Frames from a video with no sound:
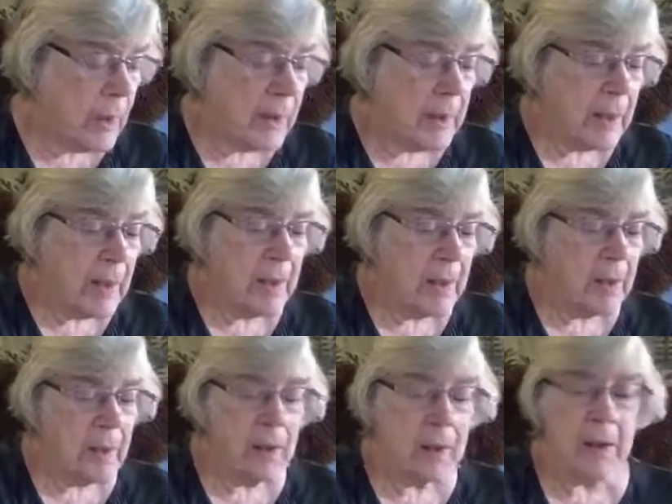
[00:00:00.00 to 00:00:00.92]
I
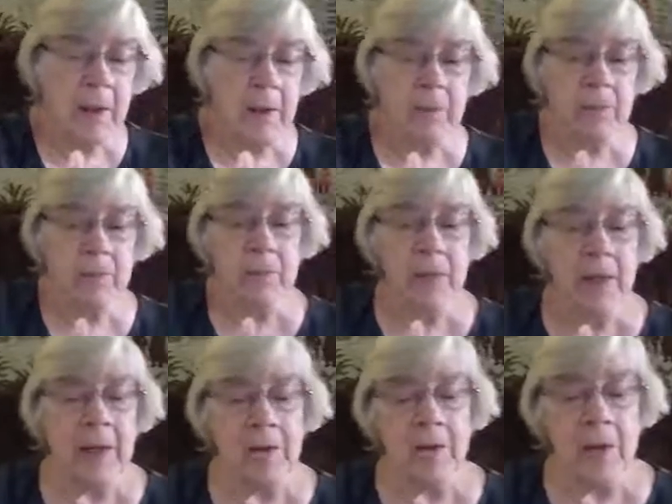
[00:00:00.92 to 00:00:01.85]
can't
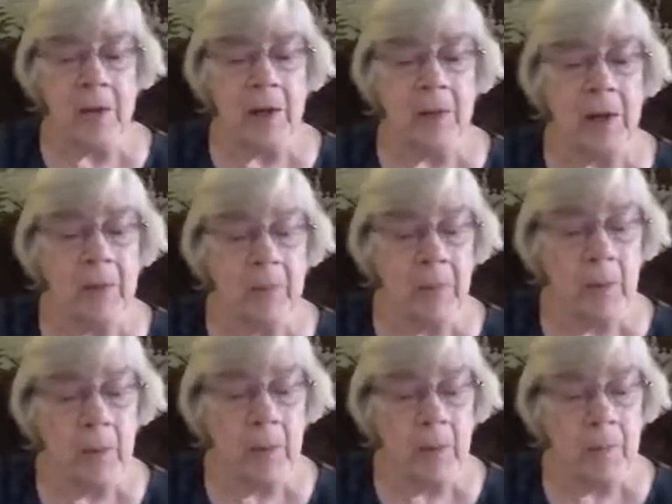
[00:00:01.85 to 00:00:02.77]
answer that
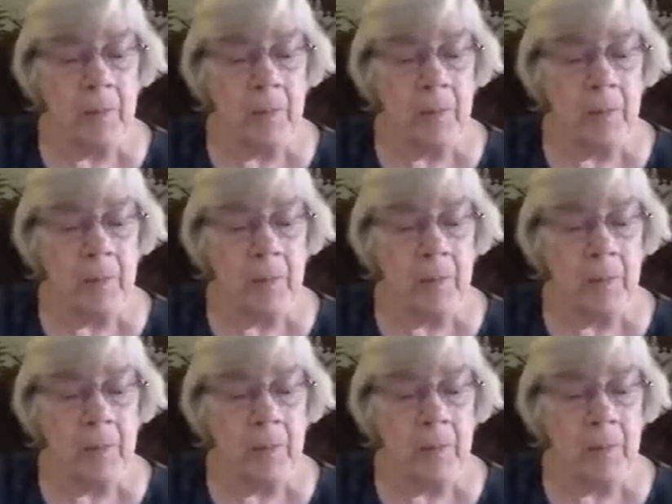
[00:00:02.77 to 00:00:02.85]
now.